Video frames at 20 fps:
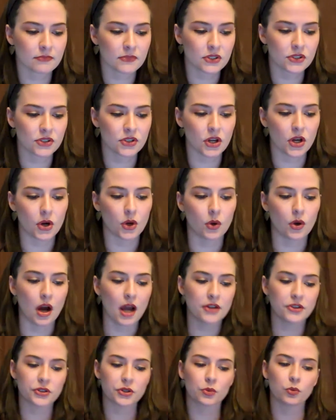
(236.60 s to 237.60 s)
so
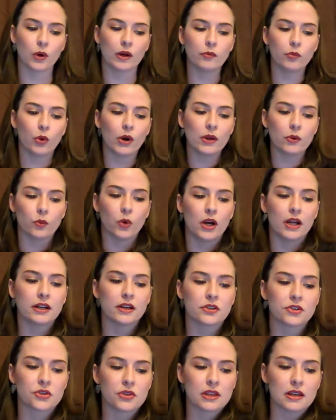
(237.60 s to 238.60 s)
under 1.1,
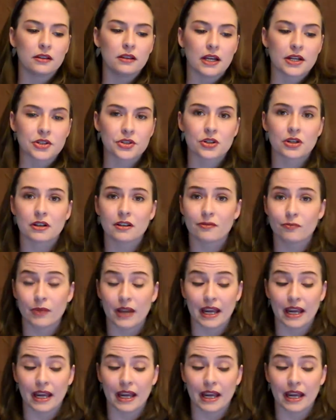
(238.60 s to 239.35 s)
under the illustrative